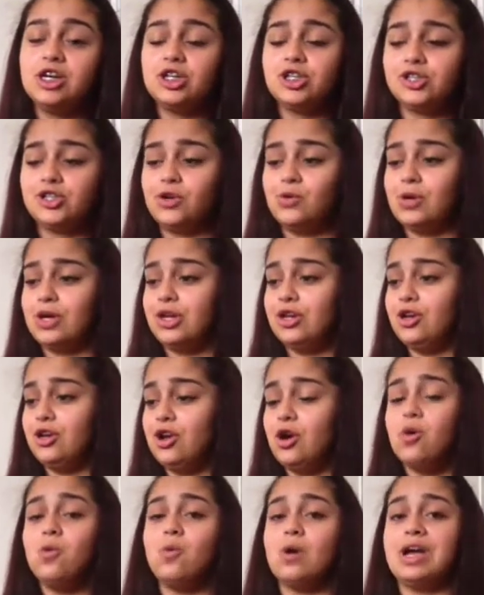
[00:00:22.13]
So in
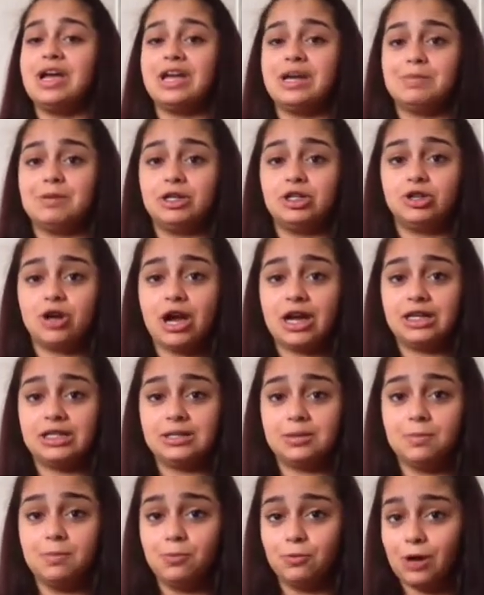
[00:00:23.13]
no way am I trying
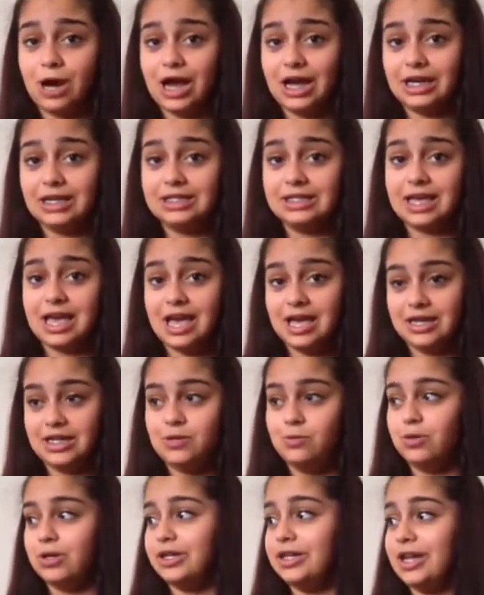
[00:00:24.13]
to brag to
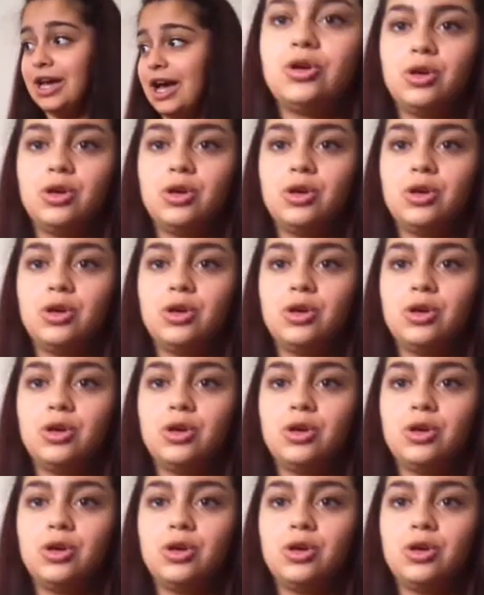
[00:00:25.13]
anyone.